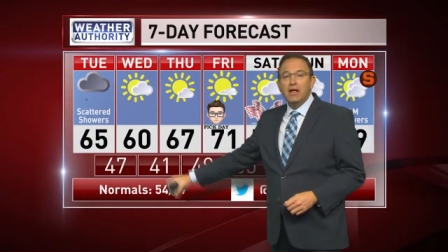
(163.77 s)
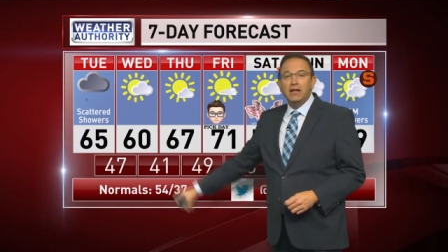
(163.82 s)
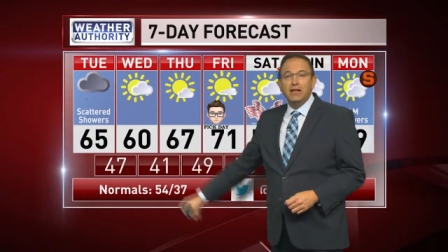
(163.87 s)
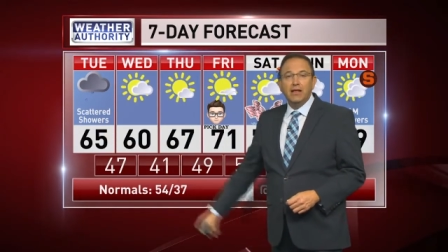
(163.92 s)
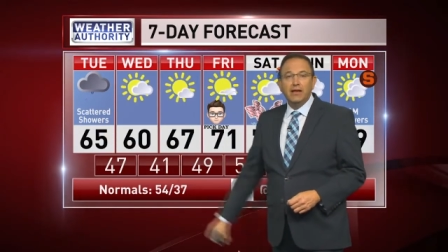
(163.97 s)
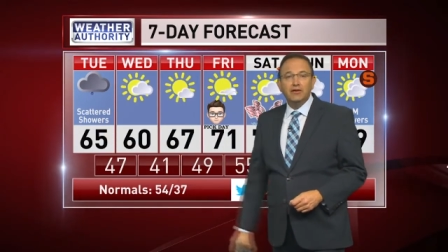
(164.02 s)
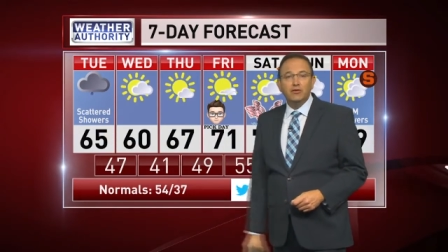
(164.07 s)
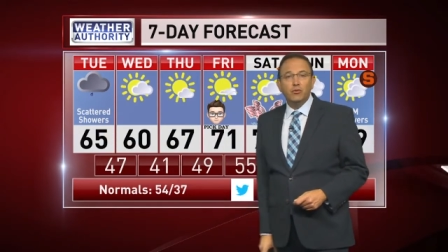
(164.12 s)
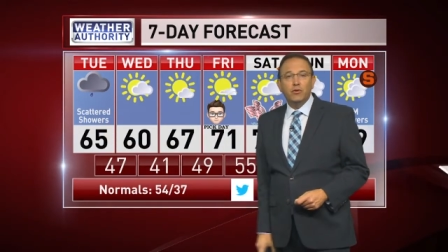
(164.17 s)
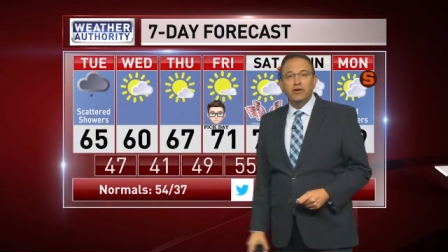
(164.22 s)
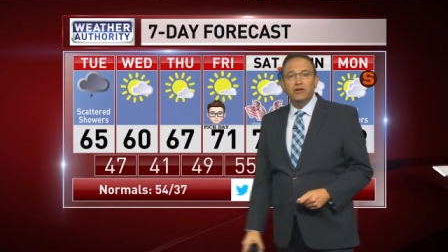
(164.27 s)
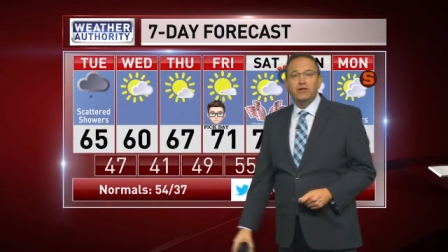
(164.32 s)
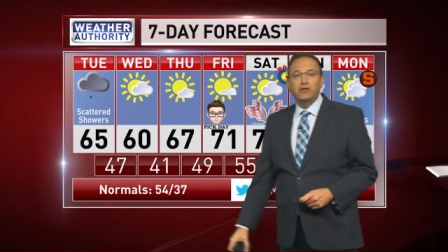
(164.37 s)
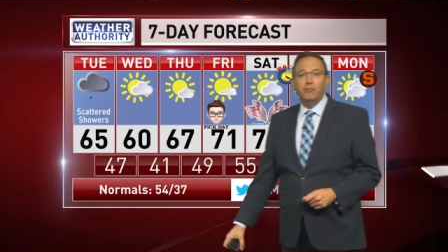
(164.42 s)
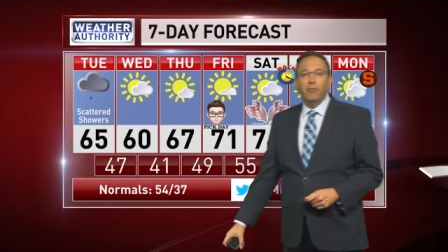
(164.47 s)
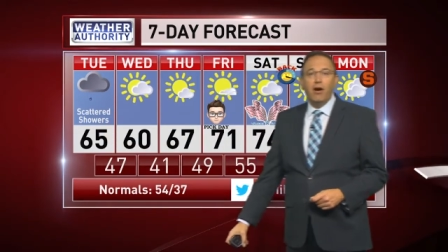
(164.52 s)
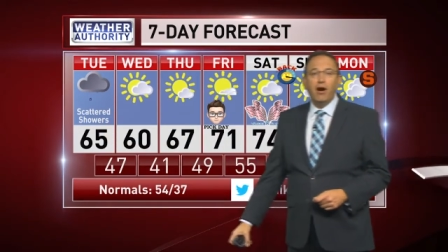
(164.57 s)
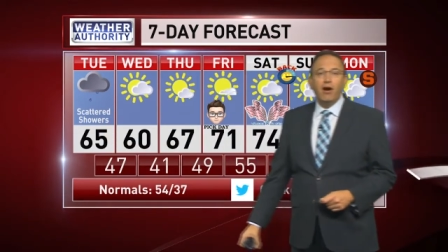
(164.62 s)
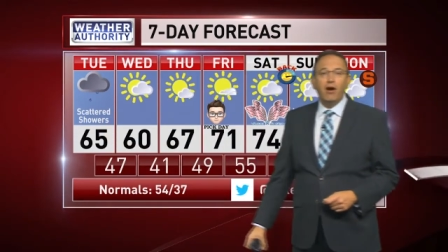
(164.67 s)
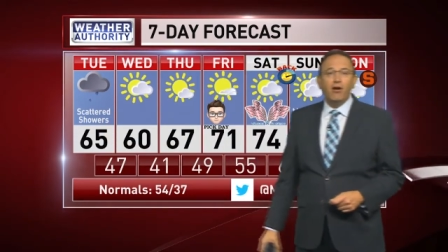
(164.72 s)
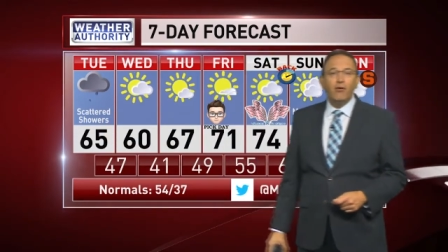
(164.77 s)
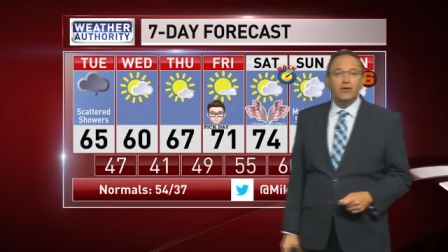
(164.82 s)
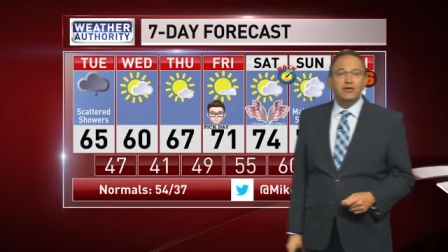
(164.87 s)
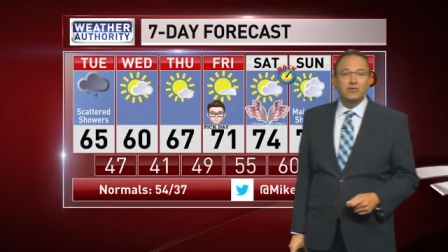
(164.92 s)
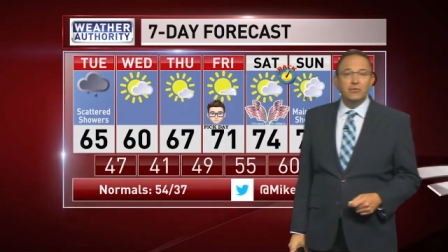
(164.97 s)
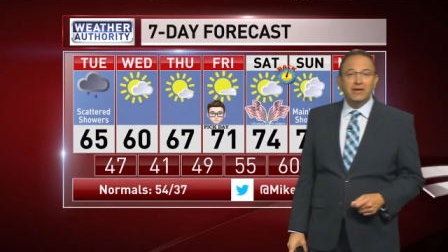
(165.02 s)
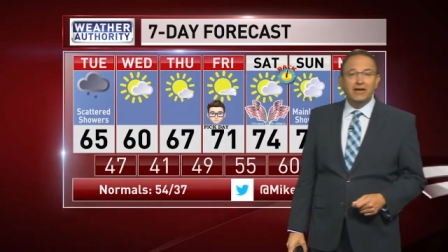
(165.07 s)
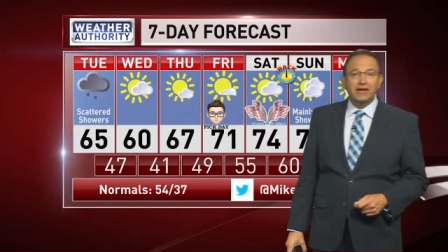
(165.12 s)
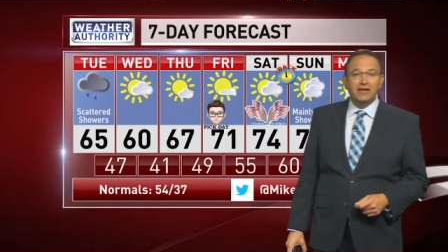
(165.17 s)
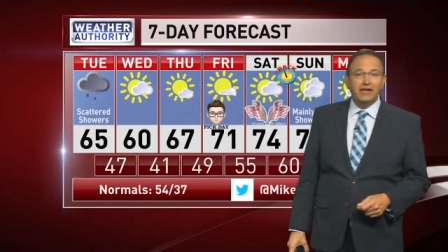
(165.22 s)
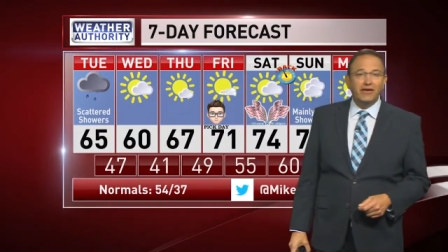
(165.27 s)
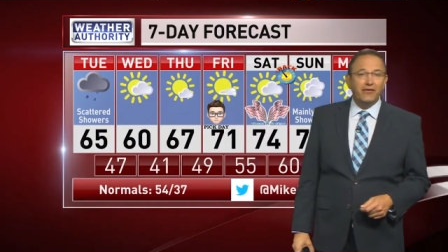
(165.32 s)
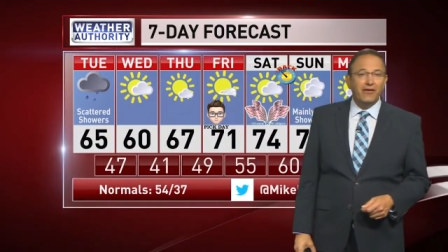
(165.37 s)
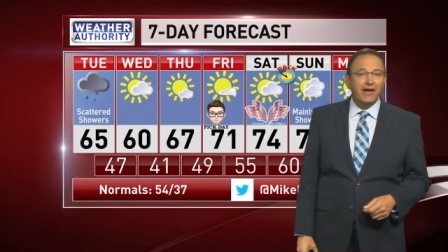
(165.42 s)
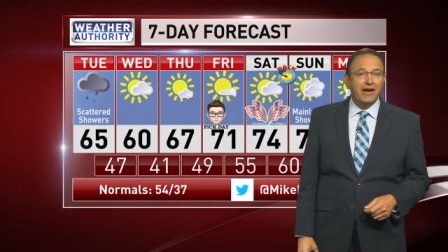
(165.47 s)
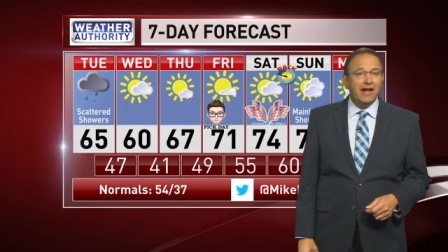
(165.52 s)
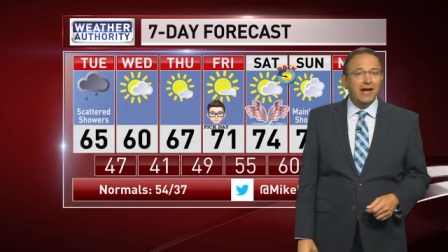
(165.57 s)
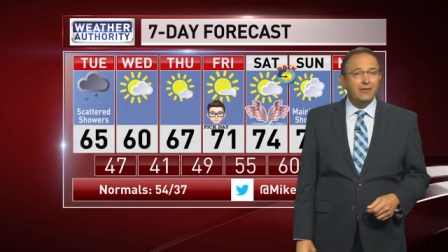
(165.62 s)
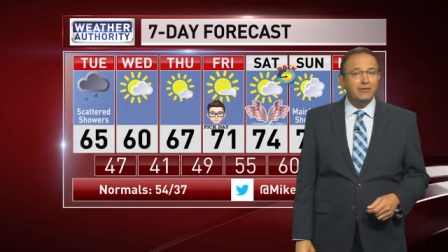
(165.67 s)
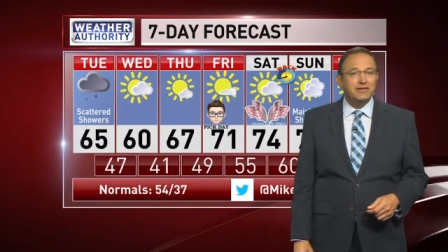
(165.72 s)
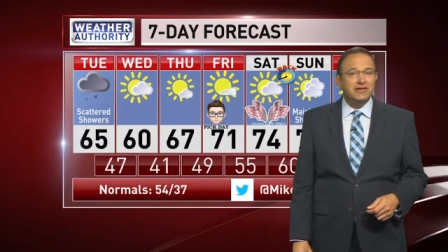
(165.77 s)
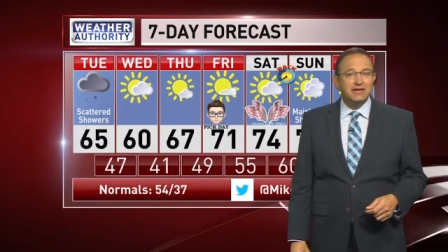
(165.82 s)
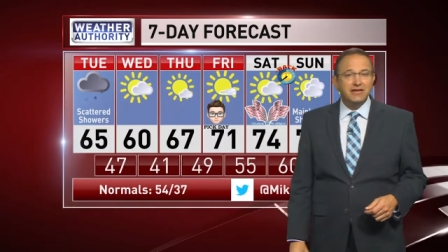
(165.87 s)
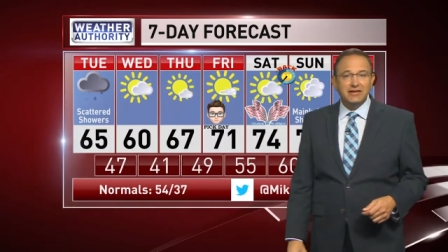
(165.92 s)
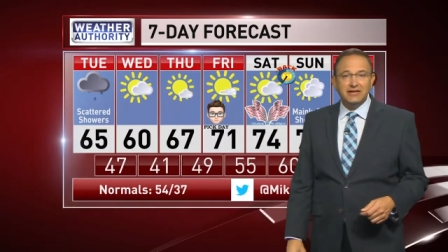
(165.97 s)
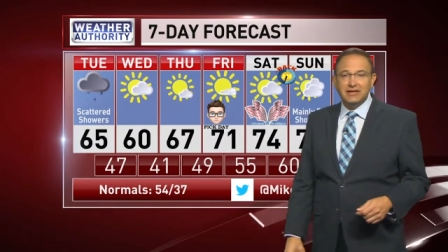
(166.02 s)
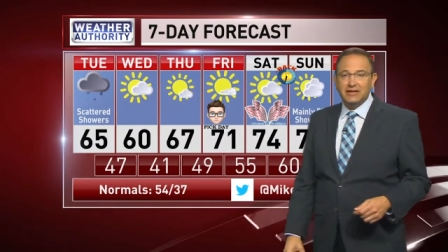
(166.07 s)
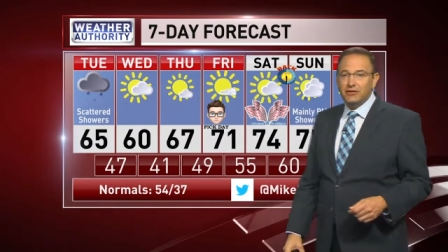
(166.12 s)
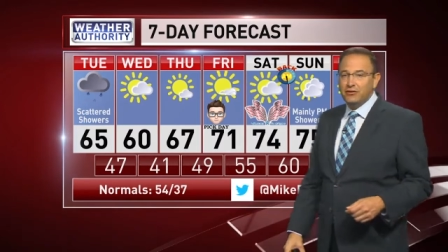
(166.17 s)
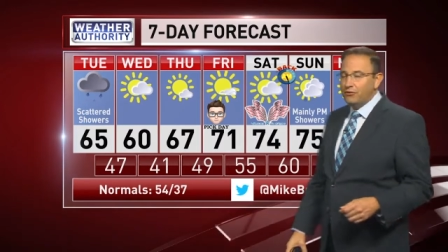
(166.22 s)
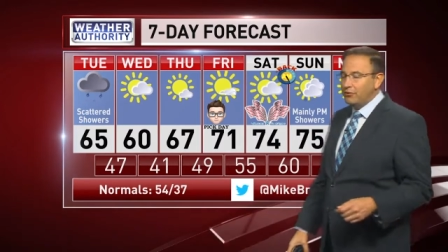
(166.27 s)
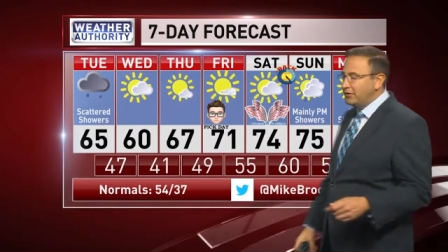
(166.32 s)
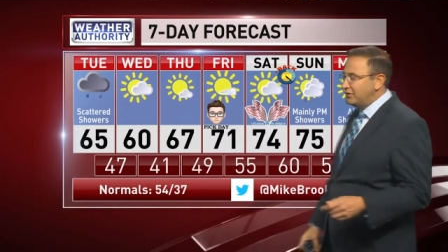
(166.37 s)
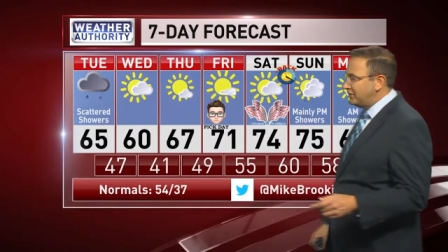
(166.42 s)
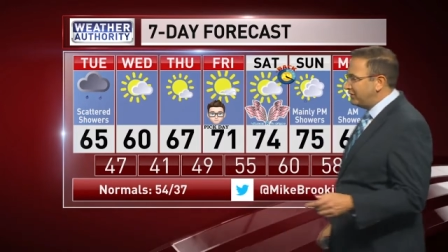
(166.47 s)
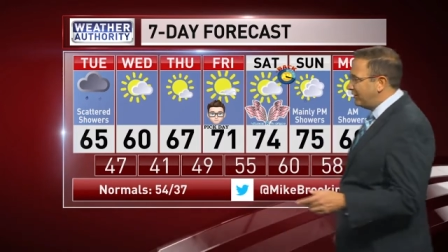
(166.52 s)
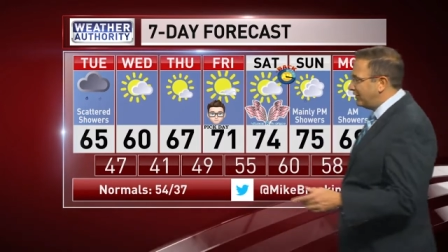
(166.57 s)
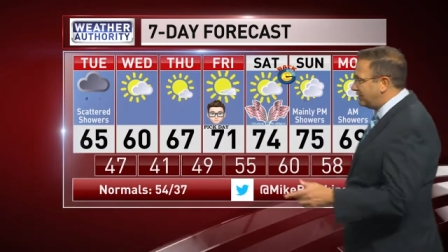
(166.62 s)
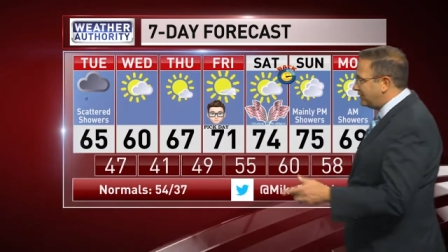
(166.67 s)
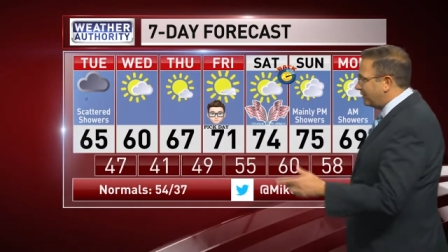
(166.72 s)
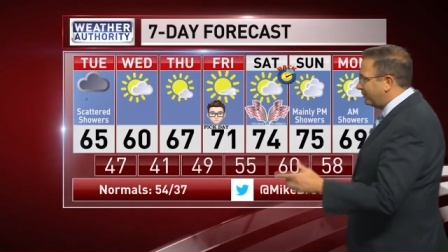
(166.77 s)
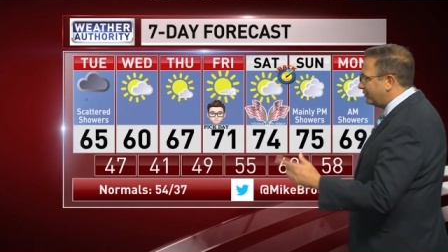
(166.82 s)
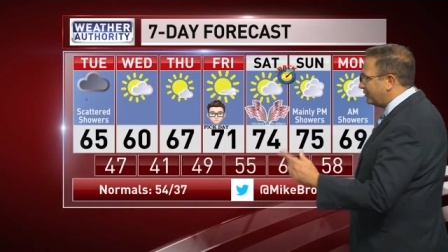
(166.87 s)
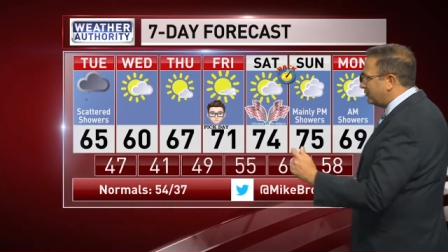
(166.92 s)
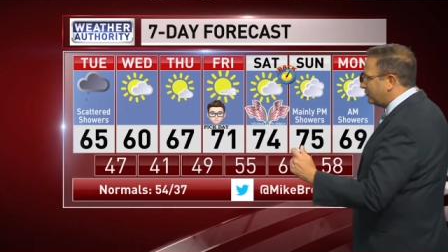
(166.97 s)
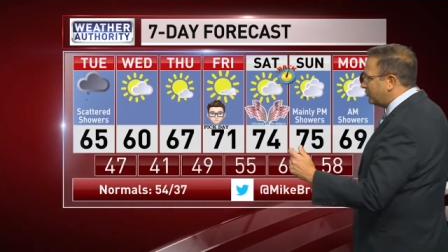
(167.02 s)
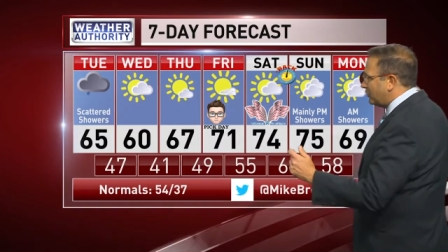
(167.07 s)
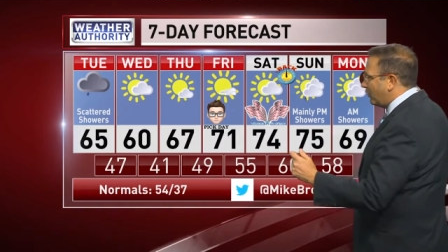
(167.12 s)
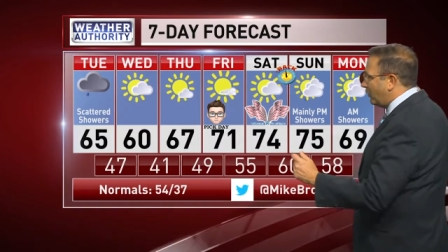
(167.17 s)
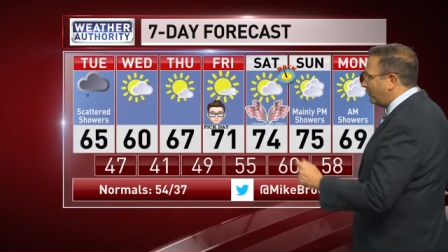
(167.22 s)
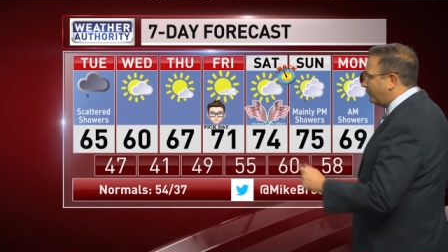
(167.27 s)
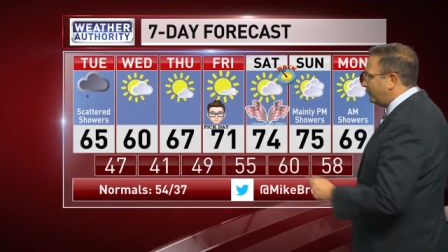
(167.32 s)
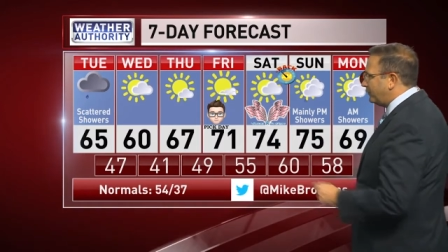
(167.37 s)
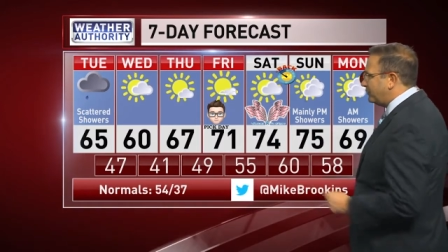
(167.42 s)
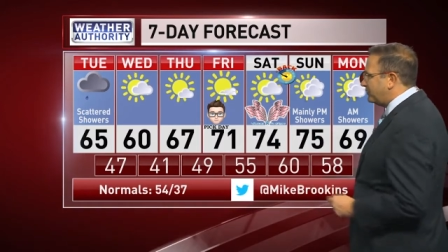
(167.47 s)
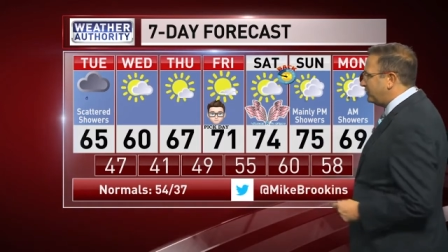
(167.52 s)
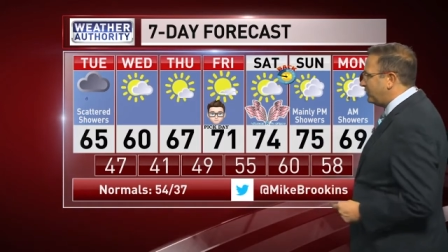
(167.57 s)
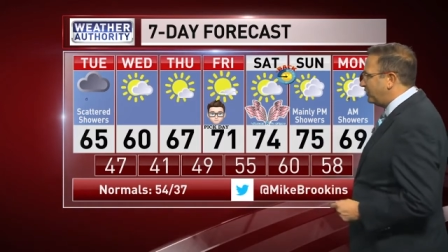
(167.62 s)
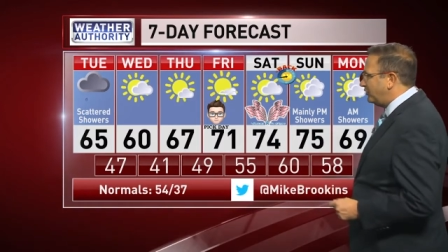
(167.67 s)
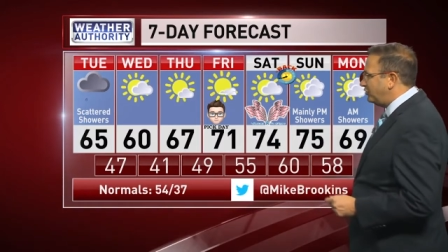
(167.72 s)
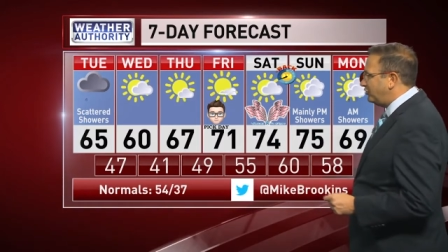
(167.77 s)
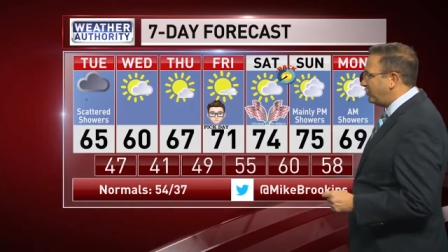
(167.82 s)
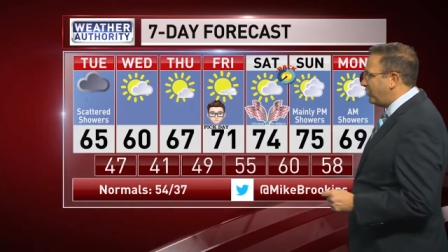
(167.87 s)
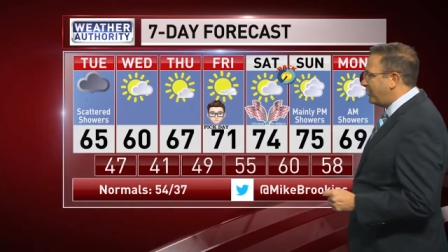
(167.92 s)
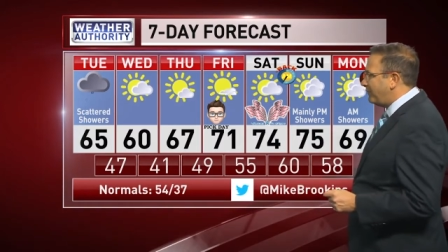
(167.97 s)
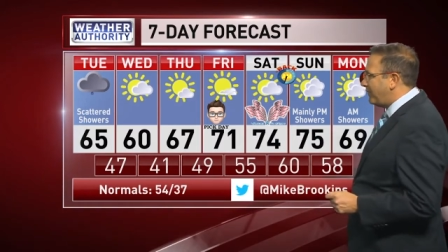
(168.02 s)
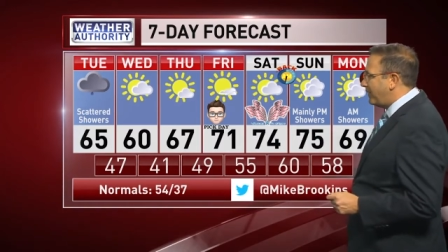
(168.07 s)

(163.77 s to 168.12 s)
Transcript: Less wind tomorrow as we clear on out 60 degrees and then temperatures go up with the sunshine.